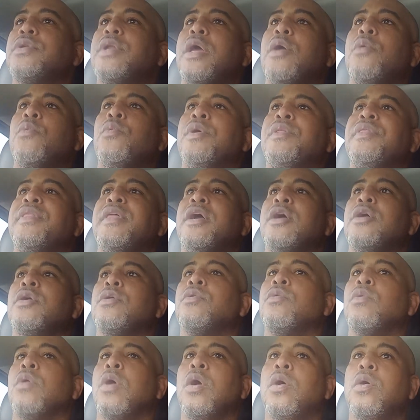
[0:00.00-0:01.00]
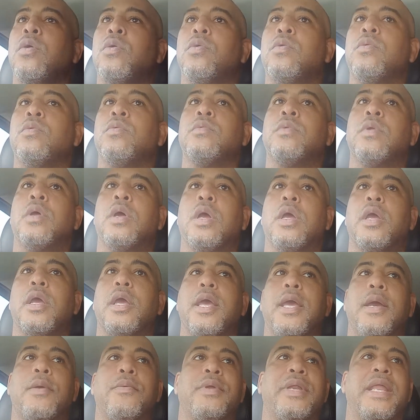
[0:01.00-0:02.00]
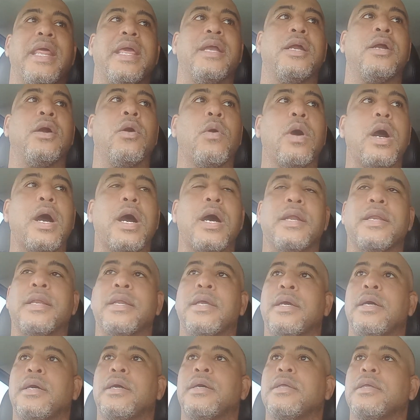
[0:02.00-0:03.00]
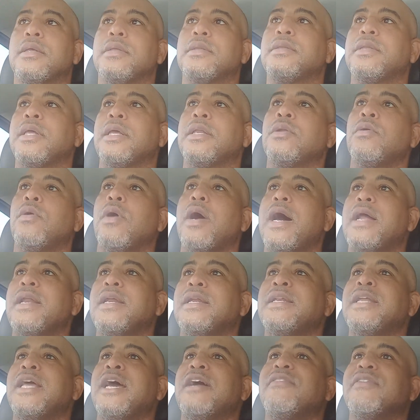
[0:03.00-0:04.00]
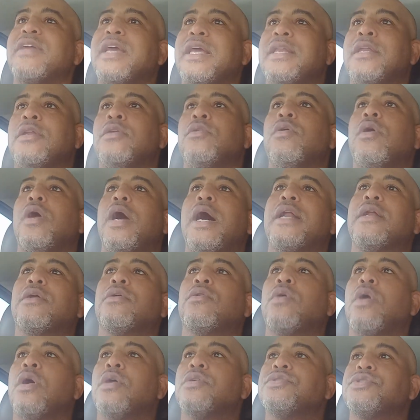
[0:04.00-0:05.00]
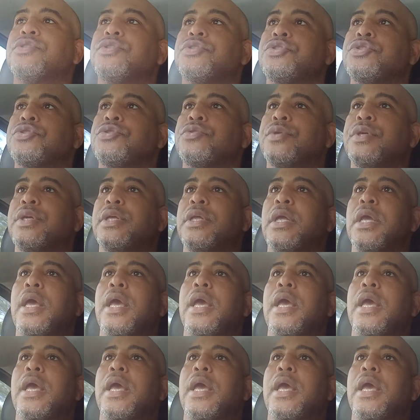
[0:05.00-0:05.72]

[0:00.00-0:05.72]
that when they're grown and when they go out there, they know how to navigate. They know how to cross the street.